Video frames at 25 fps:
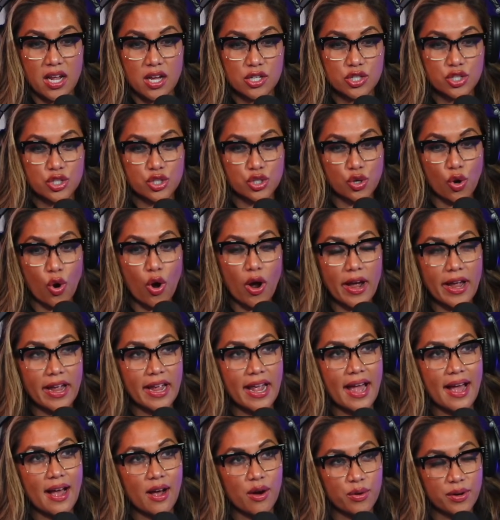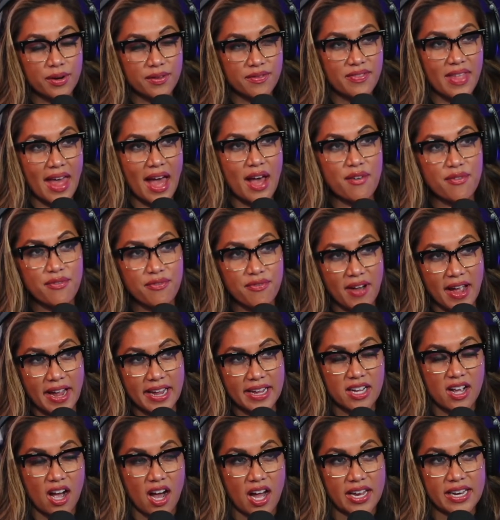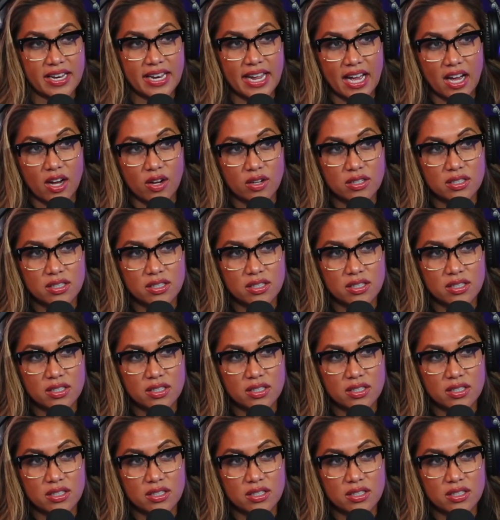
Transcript: Choi, how would have that fight gone down?